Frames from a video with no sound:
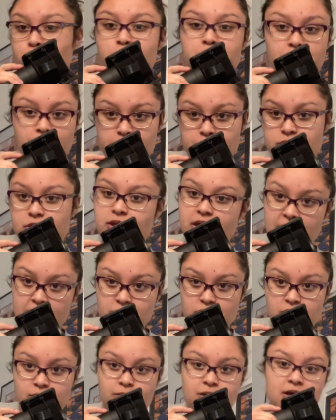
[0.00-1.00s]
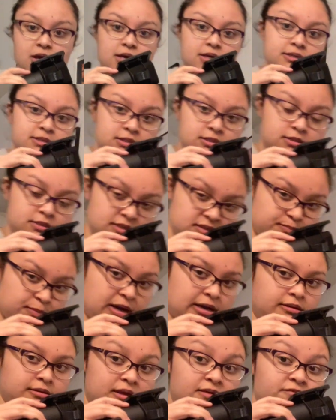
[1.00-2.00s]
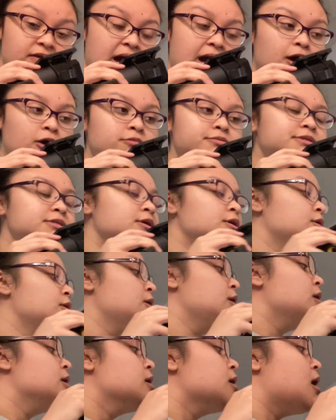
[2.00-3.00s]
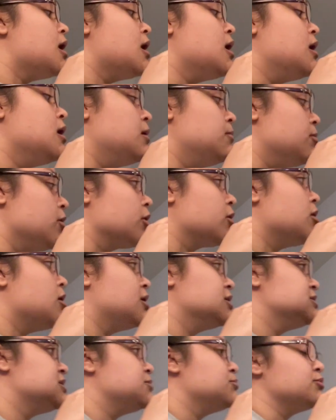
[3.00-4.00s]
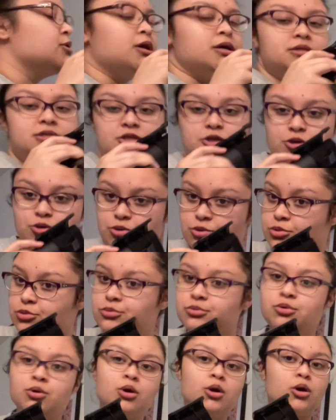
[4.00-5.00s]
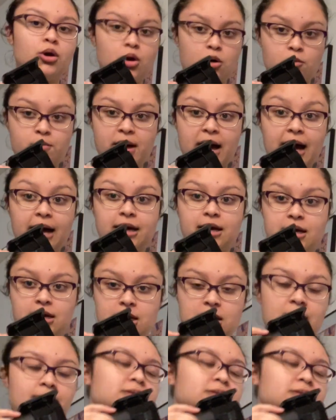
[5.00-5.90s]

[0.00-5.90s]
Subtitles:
regurgitation because these buckling valves are causing blood to go back up